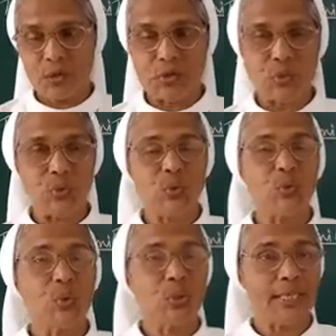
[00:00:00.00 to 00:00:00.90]
those
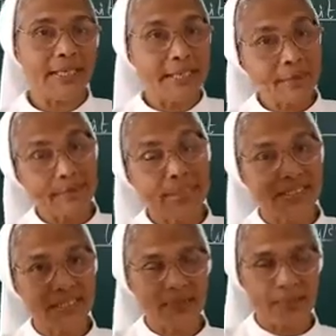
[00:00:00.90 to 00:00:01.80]
who climb the
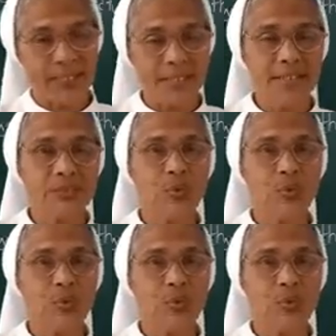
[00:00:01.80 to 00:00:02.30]
summit